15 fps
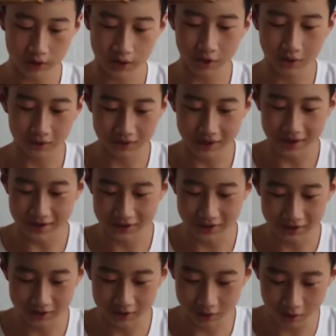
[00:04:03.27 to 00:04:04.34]
no,
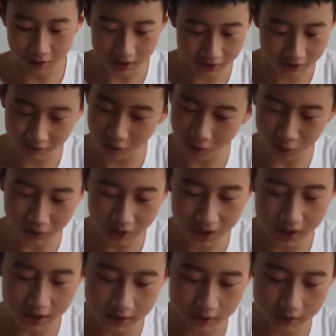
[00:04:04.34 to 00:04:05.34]
actually a squash fold.